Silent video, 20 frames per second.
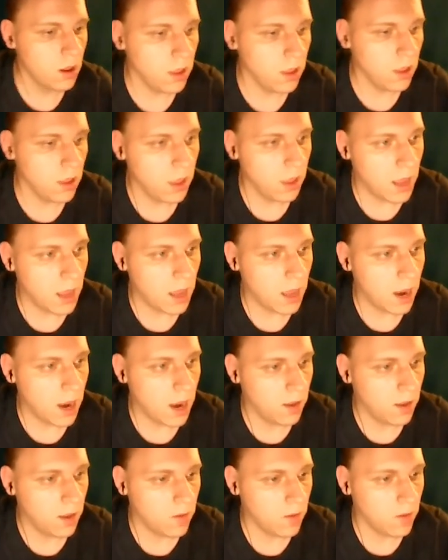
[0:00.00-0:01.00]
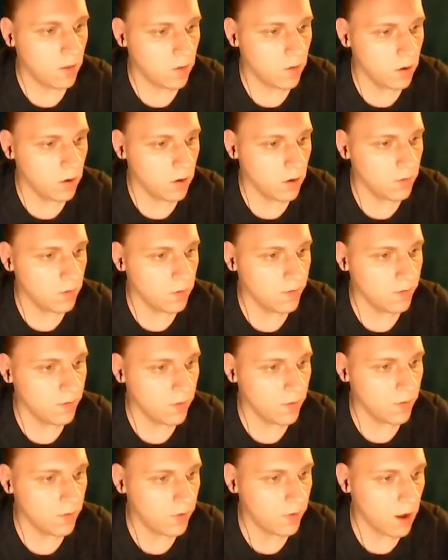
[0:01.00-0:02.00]
And we've
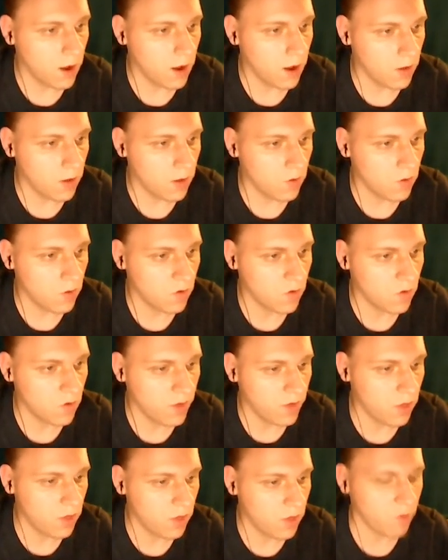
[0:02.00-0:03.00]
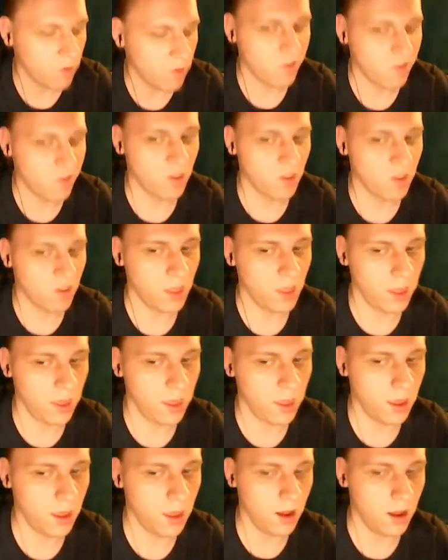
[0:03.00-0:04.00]
defined our switch. So basically,
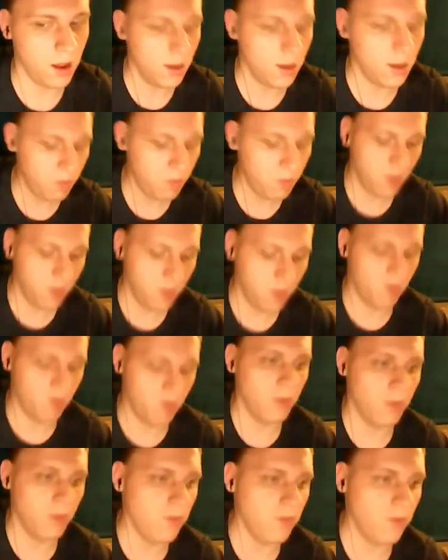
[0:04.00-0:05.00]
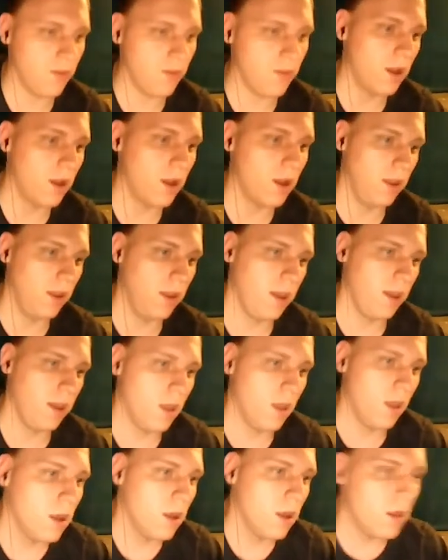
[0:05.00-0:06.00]
let me explain what we've done here.
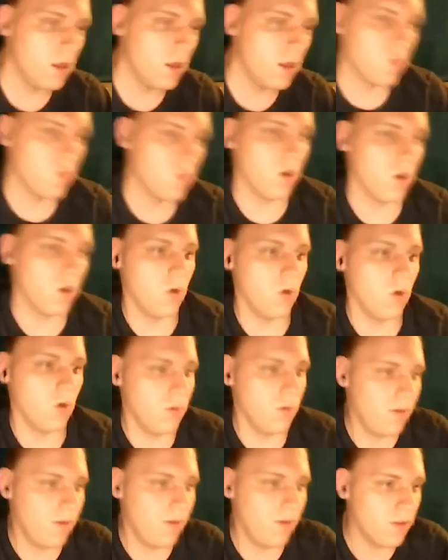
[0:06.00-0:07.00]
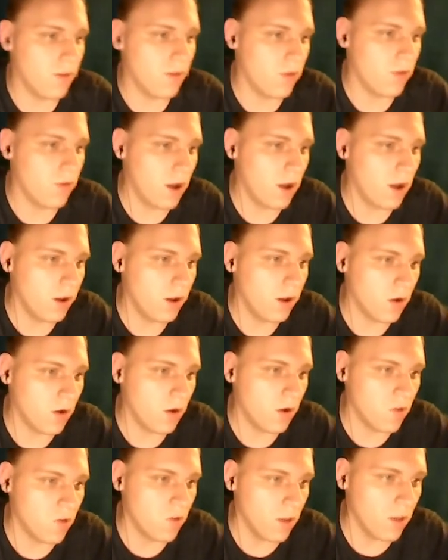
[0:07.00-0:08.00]
So we've defined
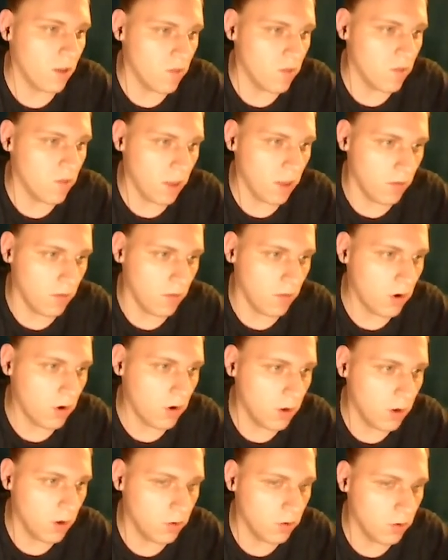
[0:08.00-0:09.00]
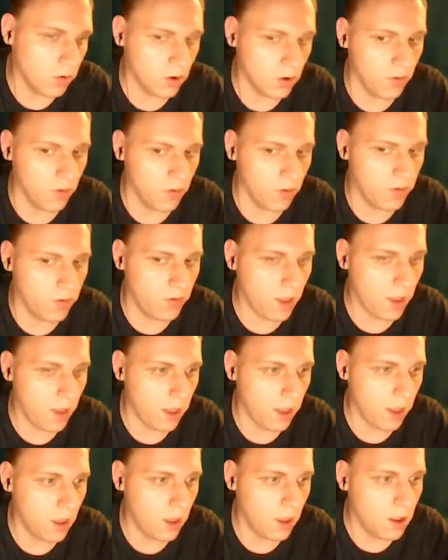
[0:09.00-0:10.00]
ourselves a variable called day.
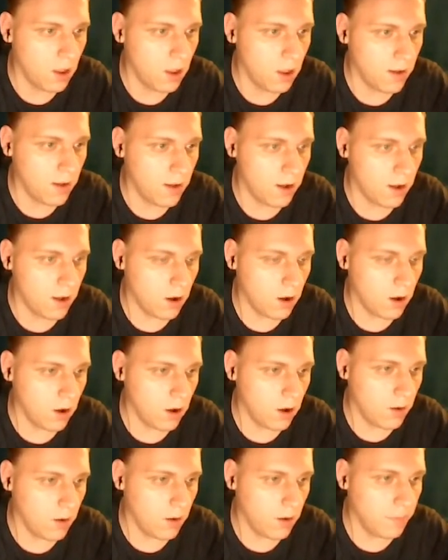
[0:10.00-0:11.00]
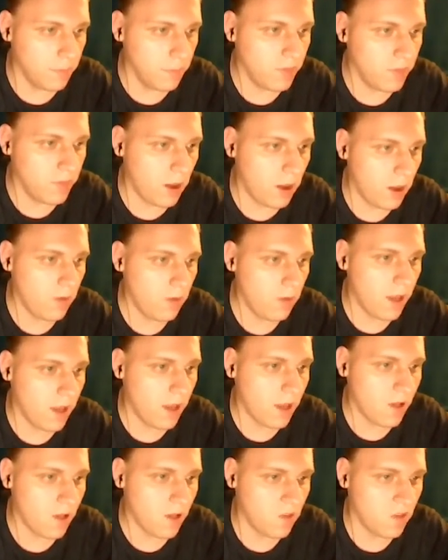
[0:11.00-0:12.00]
Then we
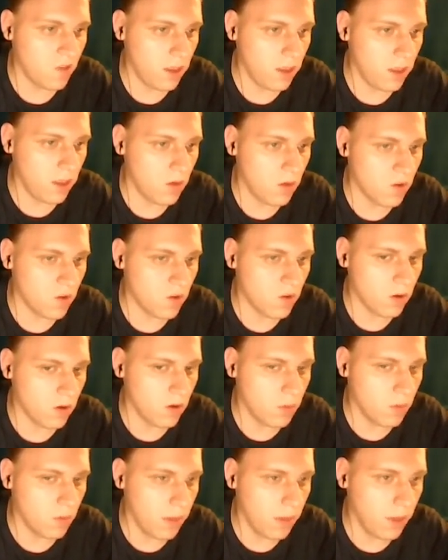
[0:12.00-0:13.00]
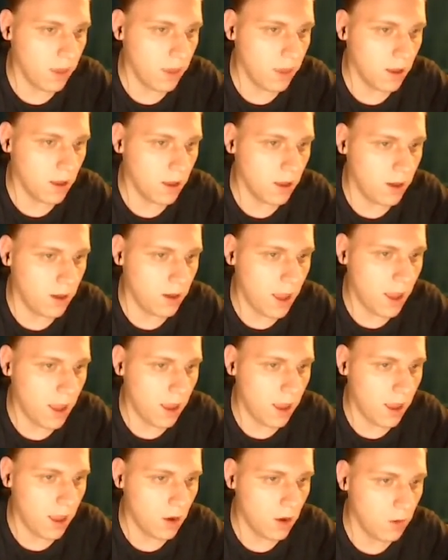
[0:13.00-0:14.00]
ask the user to pick a day.
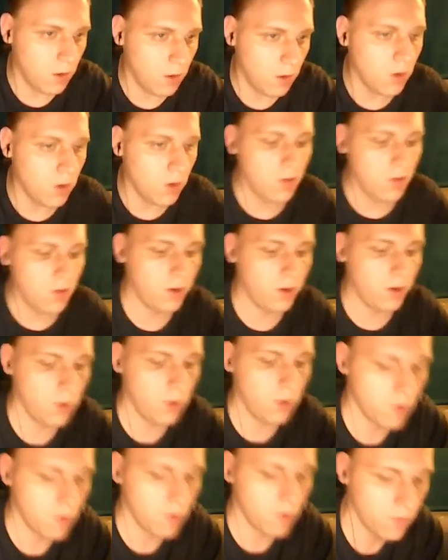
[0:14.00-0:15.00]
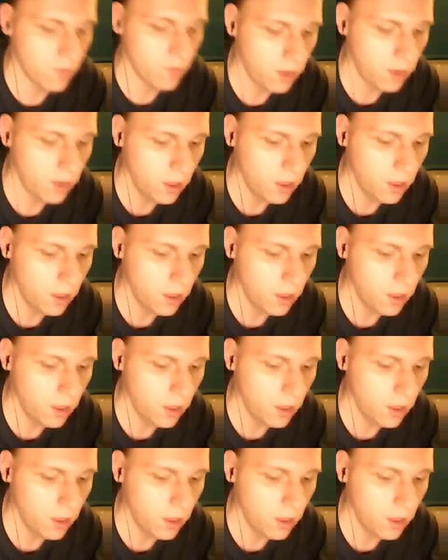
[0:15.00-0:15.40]
Now I'm going to do this thing.